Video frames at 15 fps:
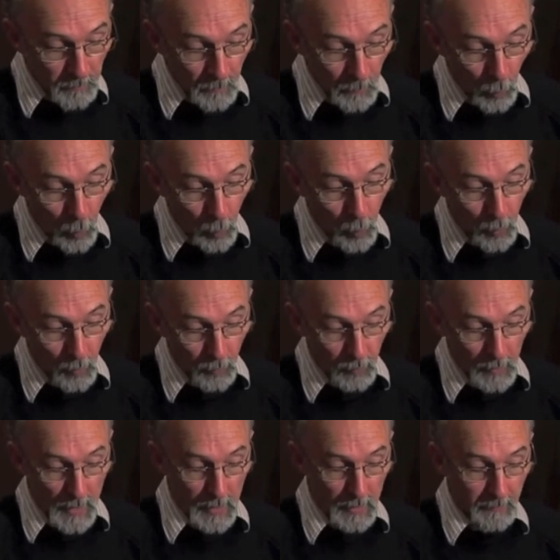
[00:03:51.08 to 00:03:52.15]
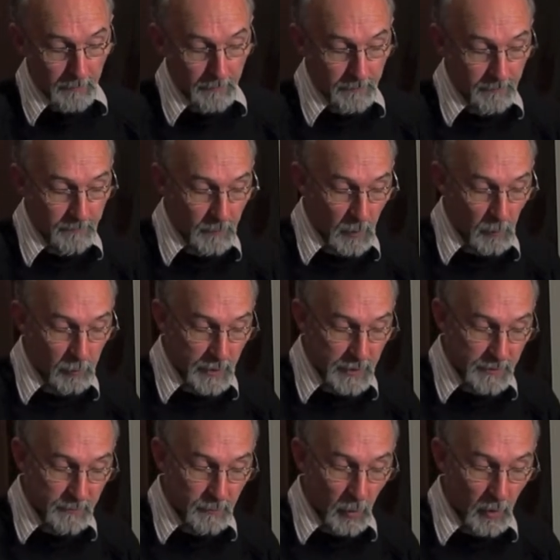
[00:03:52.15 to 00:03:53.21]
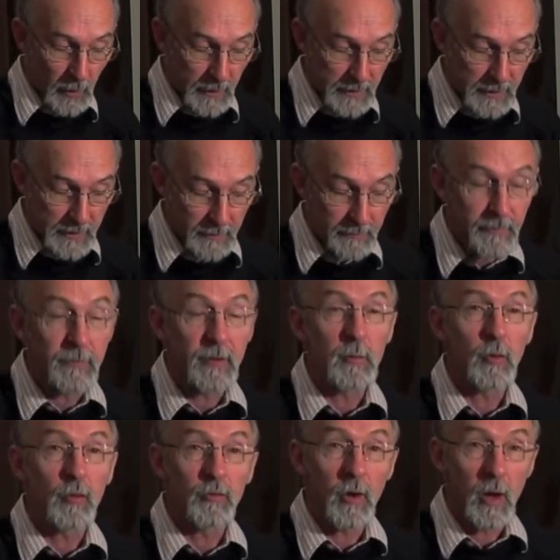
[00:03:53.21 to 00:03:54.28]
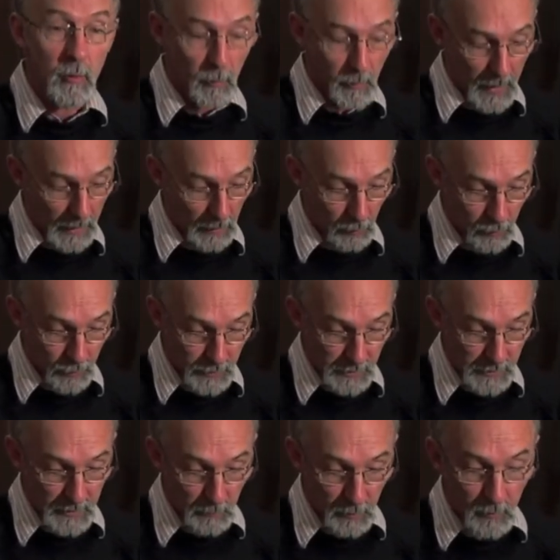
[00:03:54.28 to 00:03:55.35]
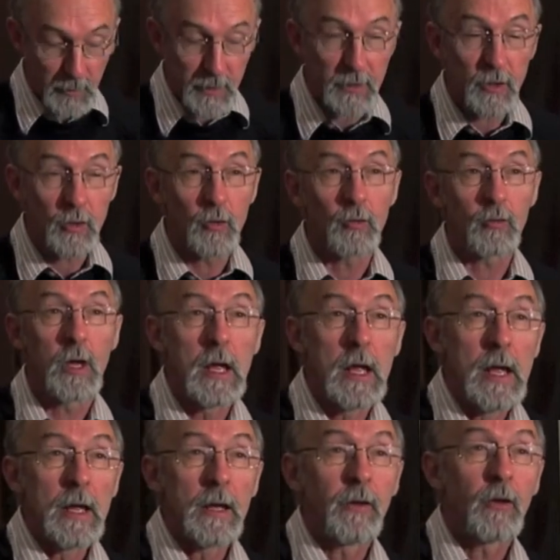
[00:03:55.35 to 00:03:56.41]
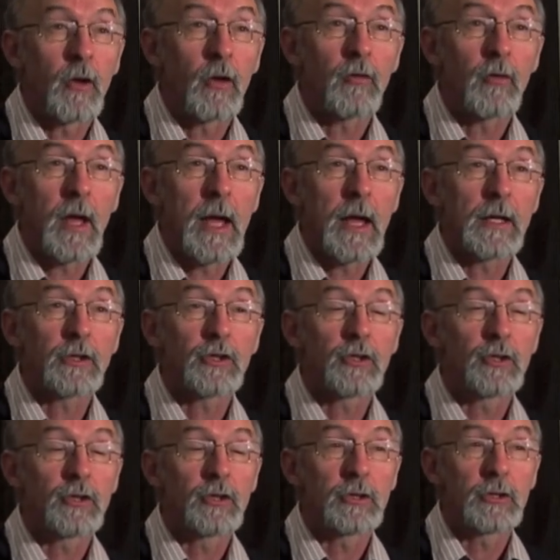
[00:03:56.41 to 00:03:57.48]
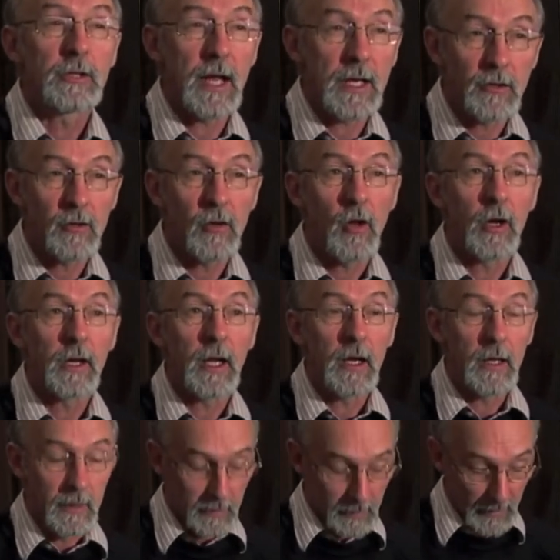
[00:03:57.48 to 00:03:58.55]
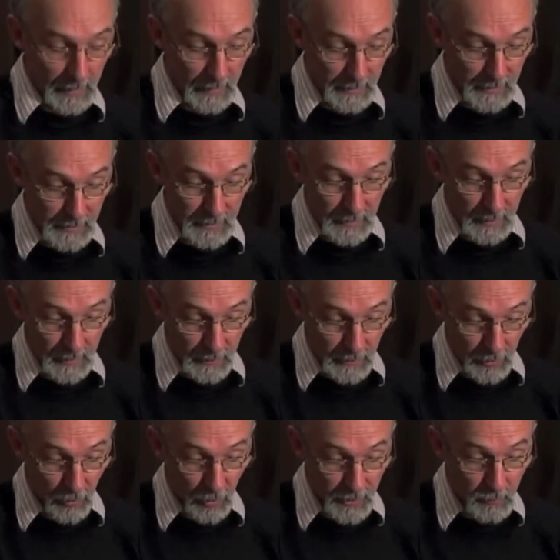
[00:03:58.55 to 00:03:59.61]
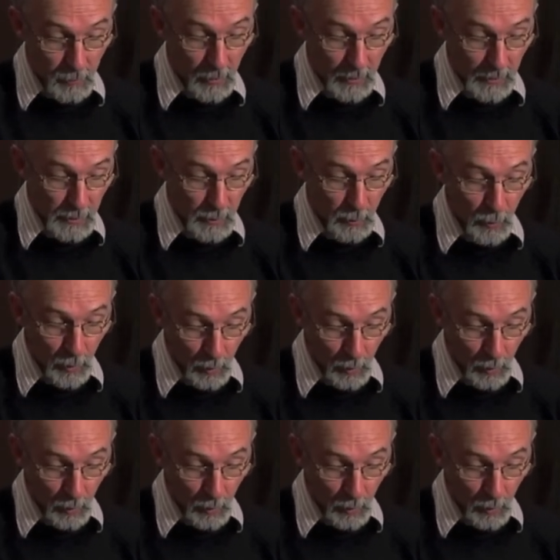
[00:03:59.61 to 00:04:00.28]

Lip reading: or compressed polyester 50mm fibre panels. Sometimes these are called Nova Hush duct liner, and it's a nice product to work